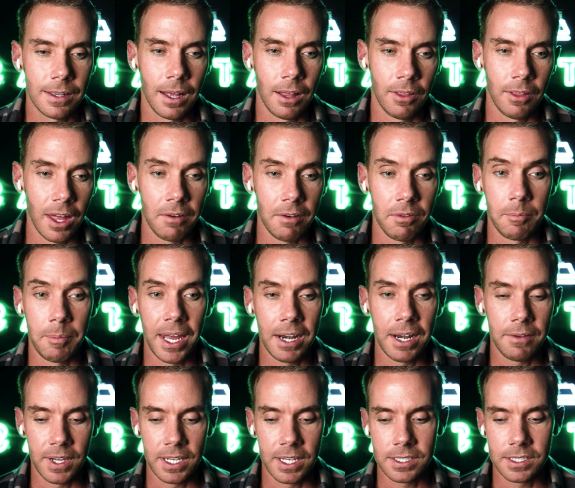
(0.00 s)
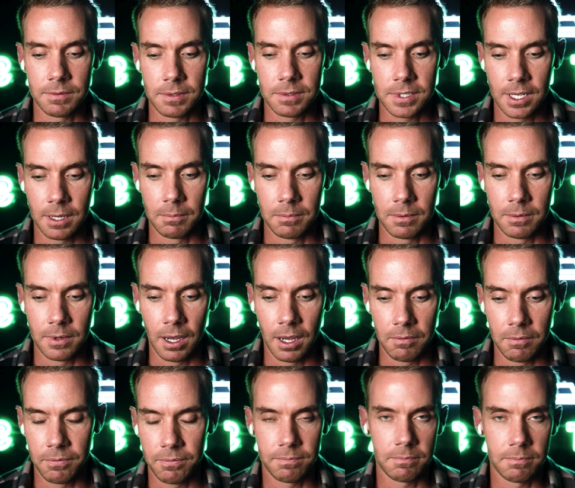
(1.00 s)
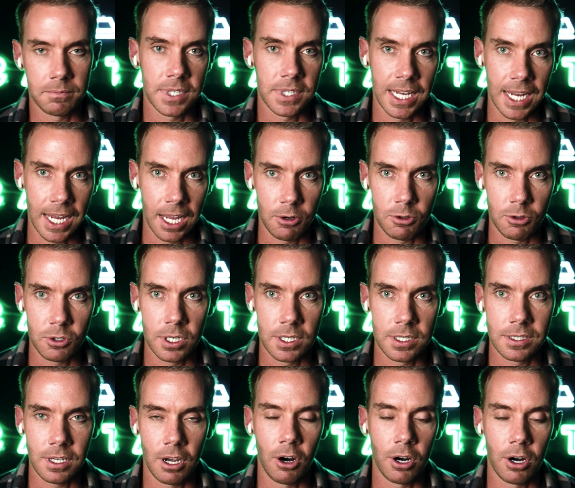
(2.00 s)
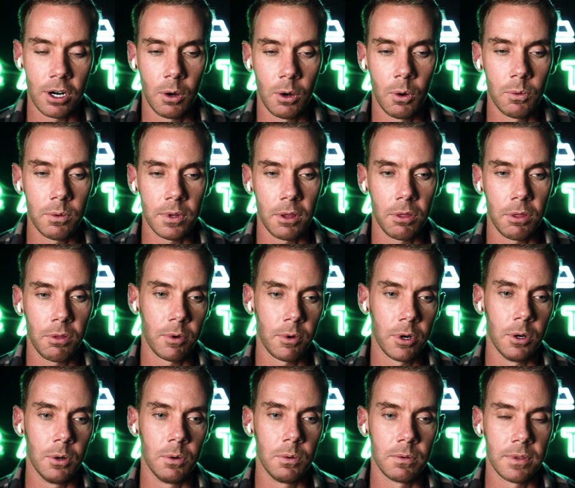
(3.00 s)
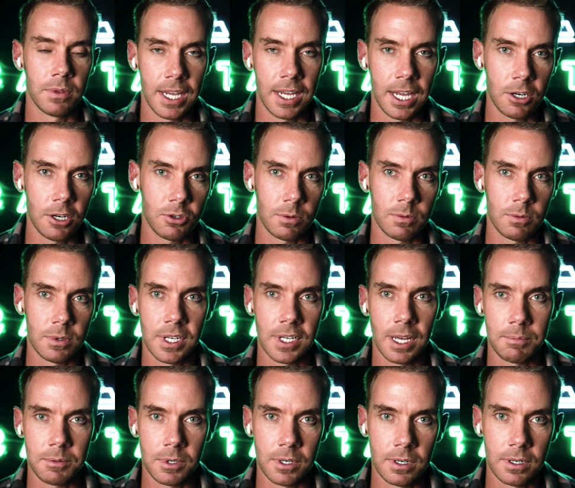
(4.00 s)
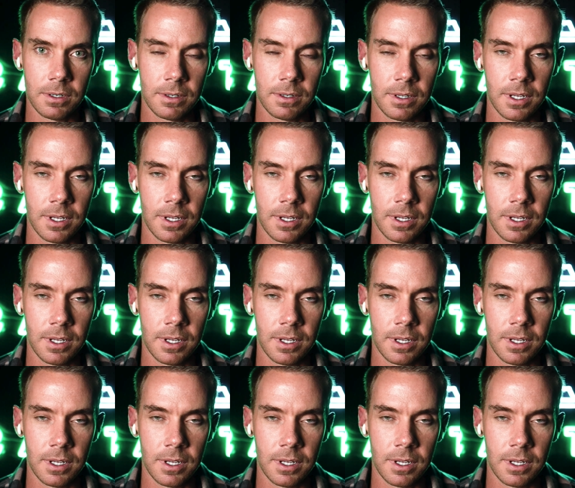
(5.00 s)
a lot of the benefits of some of say androgens aren't only through the androgen receptor.